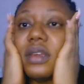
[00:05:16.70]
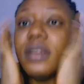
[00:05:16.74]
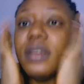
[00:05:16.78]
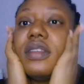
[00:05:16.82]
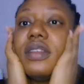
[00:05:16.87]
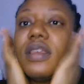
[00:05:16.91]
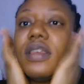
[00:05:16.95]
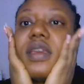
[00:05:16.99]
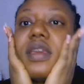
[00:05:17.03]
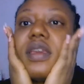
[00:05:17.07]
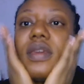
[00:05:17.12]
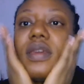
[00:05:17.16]

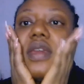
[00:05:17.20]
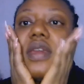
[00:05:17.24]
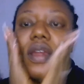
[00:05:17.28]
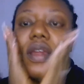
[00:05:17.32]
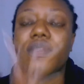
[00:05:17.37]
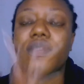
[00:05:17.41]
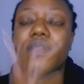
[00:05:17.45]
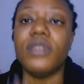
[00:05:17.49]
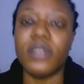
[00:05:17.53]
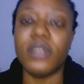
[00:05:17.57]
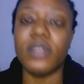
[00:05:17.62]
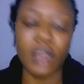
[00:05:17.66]
taking care
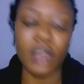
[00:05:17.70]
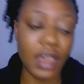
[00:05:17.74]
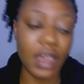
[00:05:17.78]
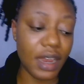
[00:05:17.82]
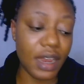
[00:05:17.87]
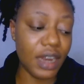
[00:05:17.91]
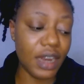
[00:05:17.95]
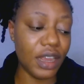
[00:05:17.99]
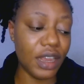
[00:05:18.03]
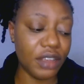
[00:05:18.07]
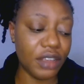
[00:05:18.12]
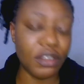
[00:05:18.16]
of the
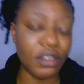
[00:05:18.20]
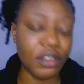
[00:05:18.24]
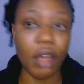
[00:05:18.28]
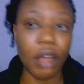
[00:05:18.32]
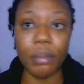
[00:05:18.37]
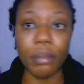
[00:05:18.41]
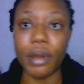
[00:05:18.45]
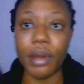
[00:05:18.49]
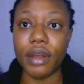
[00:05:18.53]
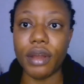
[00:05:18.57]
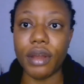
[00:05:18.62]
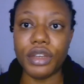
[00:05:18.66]
skin. It's
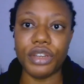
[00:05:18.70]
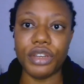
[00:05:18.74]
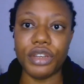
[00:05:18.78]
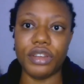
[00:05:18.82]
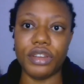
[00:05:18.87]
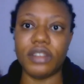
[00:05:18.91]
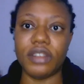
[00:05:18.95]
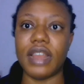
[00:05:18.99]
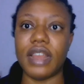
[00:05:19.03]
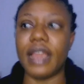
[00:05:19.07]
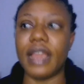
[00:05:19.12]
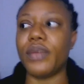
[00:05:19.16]
not much,
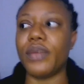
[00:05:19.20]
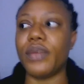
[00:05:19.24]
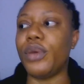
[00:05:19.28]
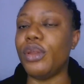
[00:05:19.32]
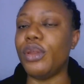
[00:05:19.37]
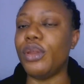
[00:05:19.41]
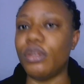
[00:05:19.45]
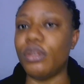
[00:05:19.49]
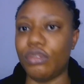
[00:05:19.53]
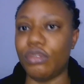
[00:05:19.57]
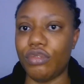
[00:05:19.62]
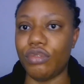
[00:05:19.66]
just like
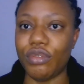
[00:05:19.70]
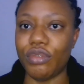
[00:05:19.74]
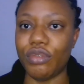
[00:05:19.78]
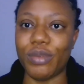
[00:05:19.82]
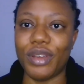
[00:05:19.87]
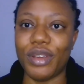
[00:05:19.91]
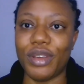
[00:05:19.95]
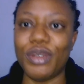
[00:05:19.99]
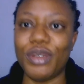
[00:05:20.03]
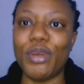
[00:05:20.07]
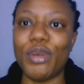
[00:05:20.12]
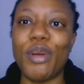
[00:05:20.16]
one or two,
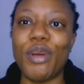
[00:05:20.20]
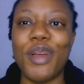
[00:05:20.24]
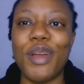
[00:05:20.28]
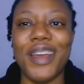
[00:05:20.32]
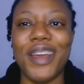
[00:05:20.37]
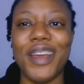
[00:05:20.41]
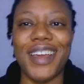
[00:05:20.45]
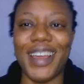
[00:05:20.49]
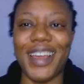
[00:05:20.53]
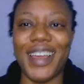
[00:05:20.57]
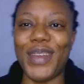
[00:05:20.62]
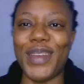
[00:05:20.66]
but you know,
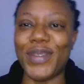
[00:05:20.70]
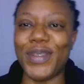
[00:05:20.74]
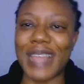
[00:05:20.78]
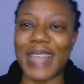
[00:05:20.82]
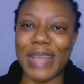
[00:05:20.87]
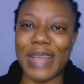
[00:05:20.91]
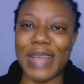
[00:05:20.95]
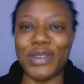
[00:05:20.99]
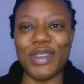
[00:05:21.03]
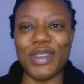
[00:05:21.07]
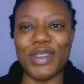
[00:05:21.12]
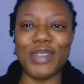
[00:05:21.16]
a lot of
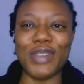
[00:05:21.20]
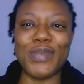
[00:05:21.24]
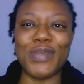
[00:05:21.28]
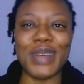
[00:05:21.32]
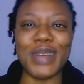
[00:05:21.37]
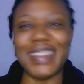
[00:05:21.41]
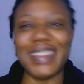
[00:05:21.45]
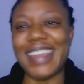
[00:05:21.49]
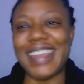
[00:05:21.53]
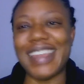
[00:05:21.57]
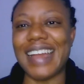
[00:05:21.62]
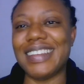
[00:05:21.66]
time you just
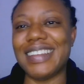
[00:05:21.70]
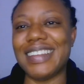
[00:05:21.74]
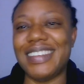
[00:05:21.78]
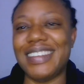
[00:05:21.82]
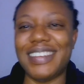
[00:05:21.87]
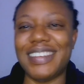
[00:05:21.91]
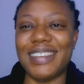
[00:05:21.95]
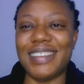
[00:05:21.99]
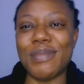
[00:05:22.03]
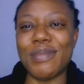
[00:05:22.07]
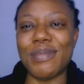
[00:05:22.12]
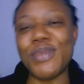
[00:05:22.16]
want that
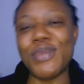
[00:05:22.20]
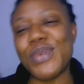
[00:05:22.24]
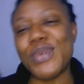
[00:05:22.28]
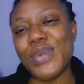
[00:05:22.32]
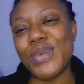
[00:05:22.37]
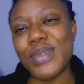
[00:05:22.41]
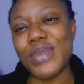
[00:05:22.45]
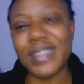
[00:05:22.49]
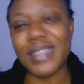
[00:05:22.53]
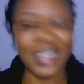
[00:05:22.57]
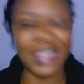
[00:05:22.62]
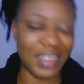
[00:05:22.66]

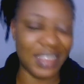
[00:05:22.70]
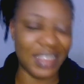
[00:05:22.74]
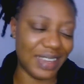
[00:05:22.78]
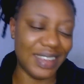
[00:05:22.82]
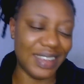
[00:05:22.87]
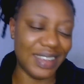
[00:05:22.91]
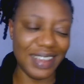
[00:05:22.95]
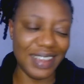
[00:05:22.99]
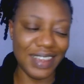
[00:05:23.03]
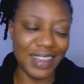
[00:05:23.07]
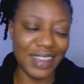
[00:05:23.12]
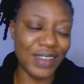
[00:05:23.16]
smooth
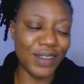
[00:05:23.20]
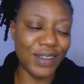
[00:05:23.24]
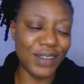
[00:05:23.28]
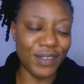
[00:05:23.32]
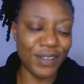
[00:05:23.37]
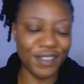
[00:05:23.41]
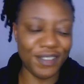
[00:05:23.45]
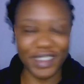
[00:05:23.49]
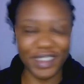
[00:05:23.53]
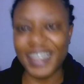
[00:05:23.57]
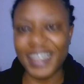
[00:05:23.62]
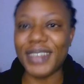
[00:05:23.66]

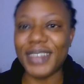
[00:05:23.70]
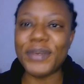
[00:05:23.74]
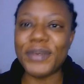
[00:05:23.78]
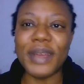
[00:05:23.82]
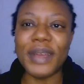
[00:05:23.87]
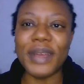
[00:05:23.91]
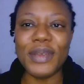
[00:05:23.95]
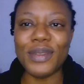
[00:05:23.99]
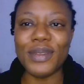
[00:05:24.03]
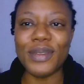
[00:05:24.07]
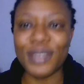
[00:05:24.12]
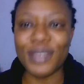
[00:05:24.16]
feeling
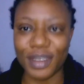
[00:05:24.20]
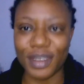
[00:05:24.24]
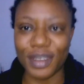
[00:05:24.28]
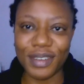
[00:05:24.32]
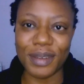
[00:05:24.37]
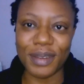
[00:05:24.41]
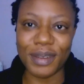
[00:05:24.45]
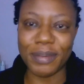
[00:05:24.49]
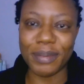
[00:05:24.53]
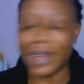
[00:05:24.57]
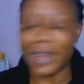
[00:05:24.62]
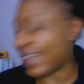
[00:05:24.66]
when you
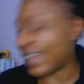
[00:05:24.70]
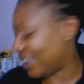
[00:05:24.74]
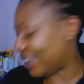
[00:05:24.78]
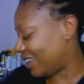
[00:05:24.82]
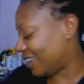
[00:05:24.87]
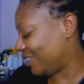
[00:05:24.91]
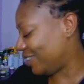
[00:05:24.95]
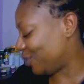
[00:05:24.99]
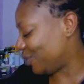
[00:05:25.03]
touch your back.